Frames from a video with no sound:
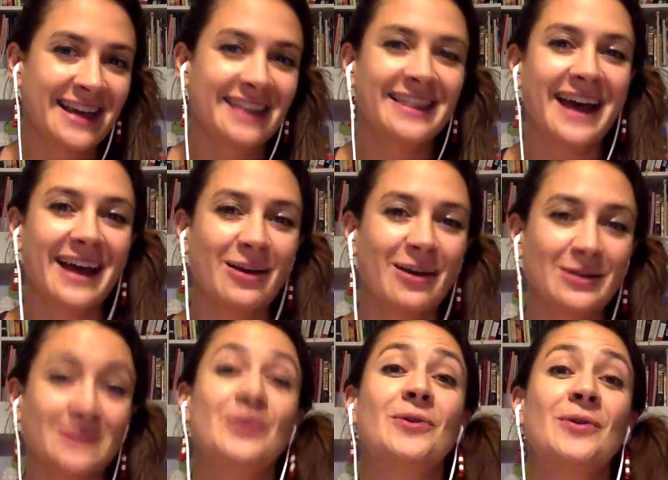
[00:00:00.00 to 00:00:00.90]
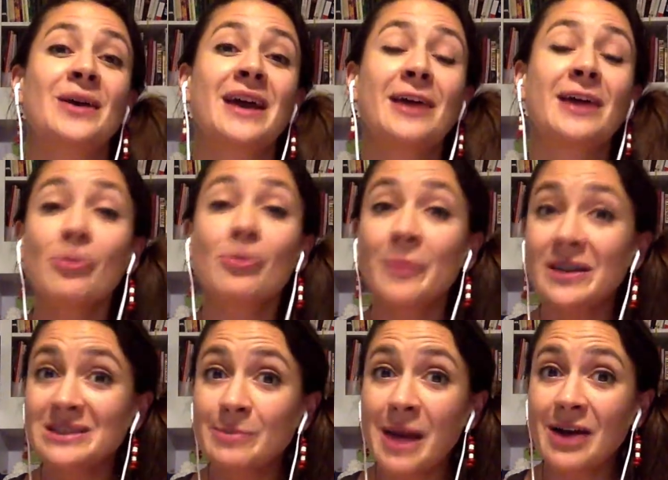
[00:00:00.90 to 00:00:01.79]
that also
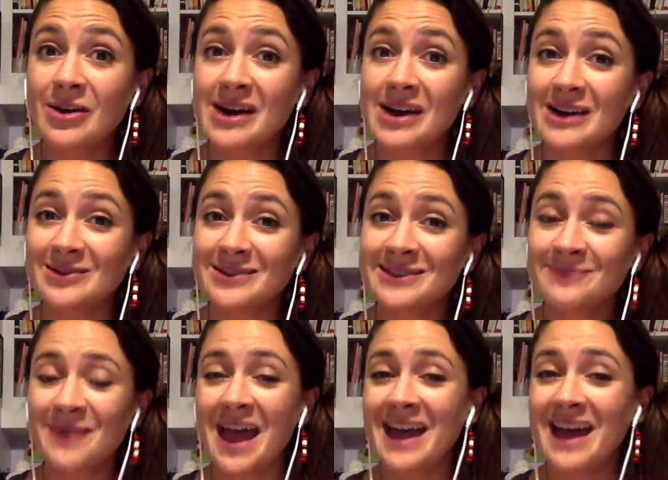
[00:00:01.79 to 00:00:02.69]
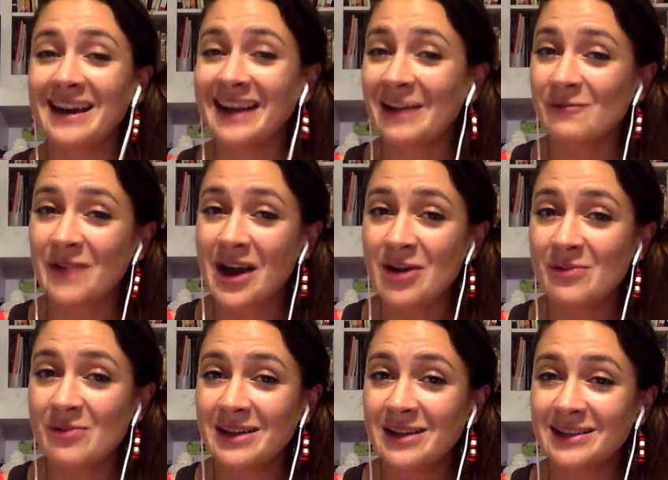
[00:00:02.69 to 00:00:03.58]
incorporates backgrounds and
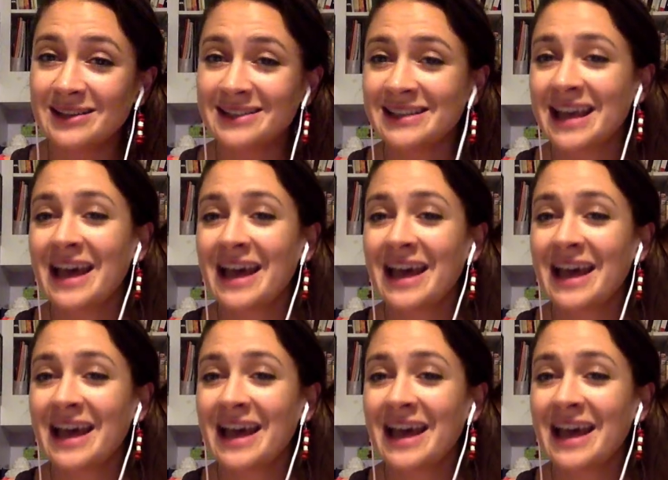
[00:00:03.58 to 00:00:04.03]
environments